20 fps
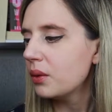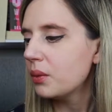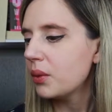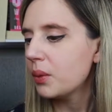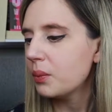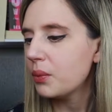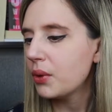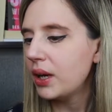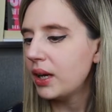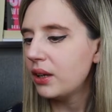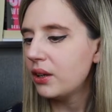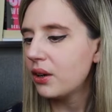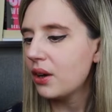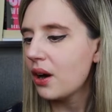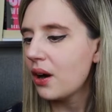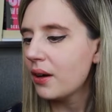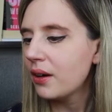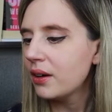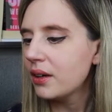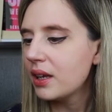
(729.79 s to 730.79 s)
will break your
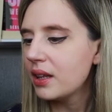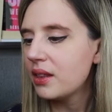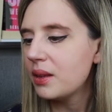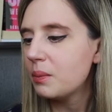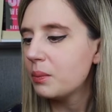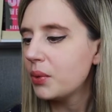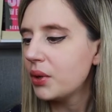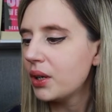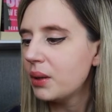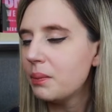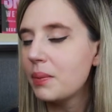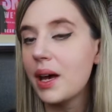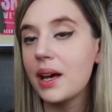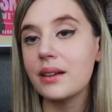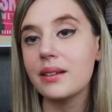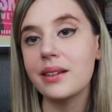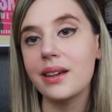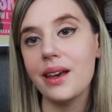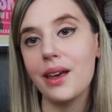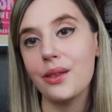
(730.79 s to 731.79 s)
heart and then put it back
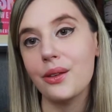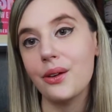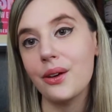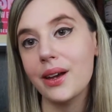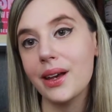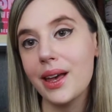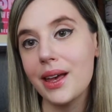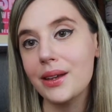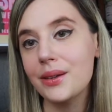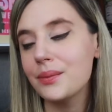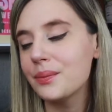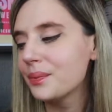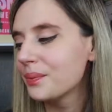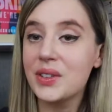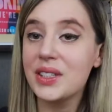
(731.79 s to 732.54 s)
together again.